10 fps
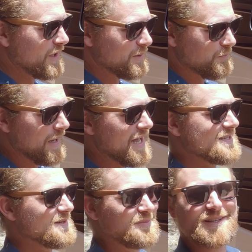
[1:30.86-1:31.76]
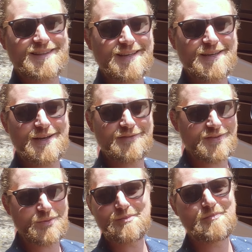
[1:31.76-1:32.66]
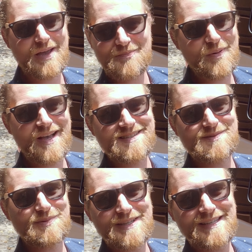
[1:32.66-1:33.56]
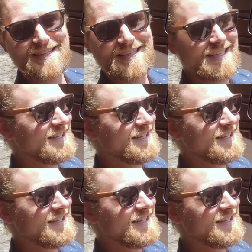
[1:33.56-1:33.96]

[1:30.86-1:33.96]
we could possibly think of that we might possibly need,